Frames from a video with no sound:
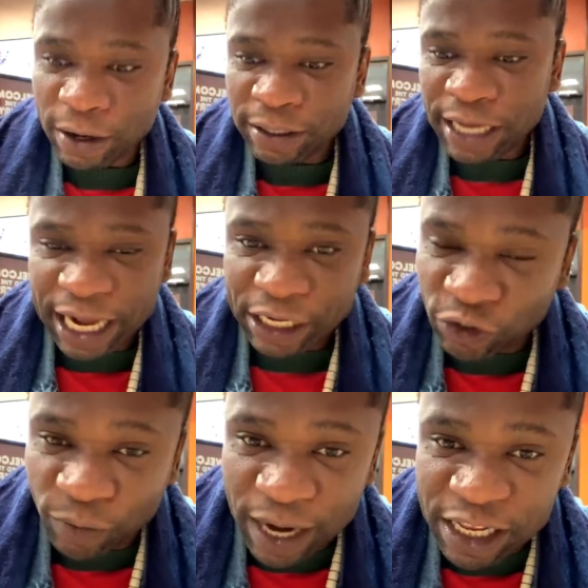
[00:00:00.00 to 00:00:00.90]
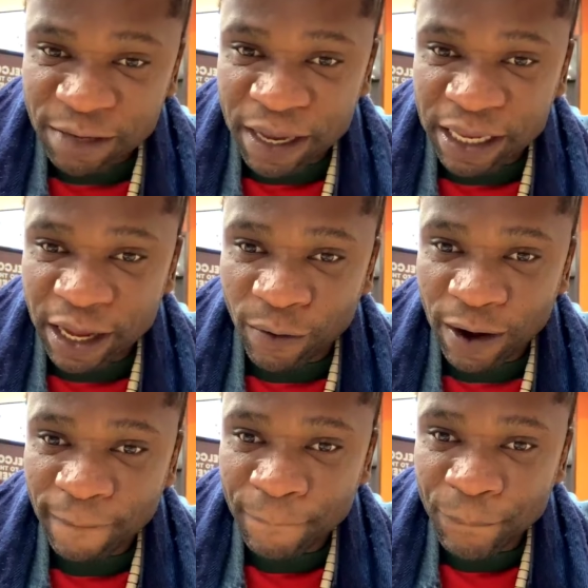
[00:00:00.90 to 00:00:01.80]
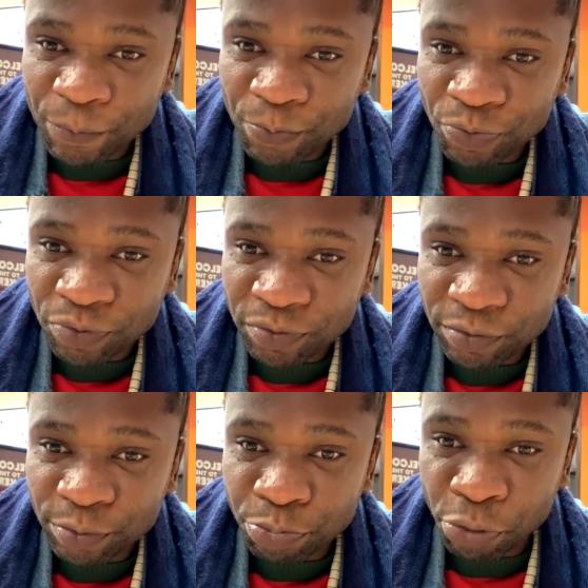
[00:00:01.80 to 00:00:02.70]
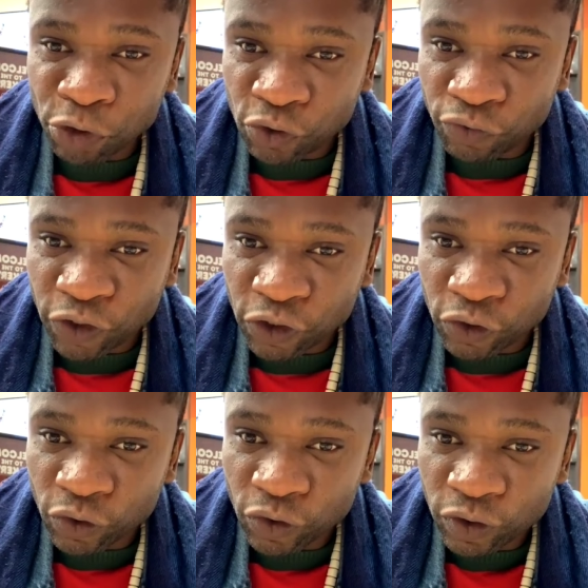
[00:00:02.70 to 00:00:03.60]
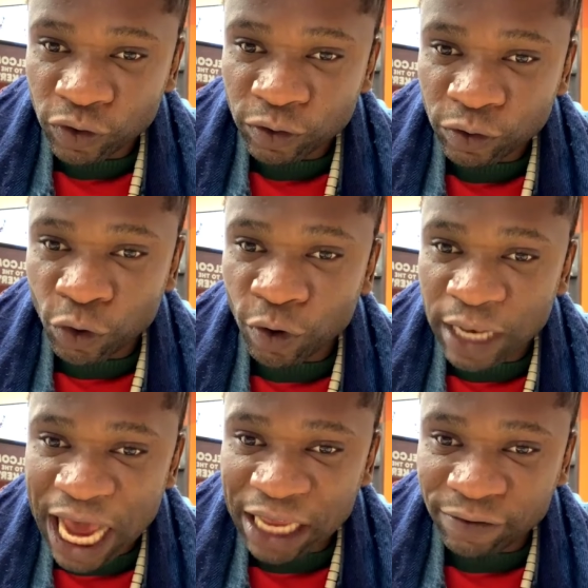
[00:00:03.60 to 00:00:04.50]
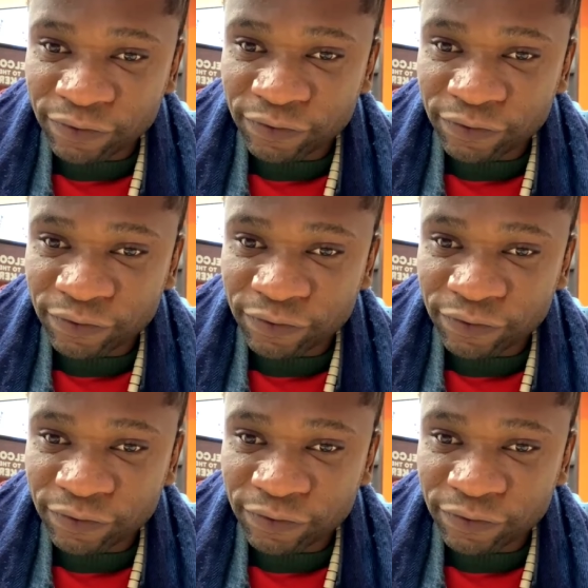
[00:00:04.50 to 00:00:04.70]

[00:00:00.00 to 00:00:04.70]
You can talk about me in here. Post this video. Go live.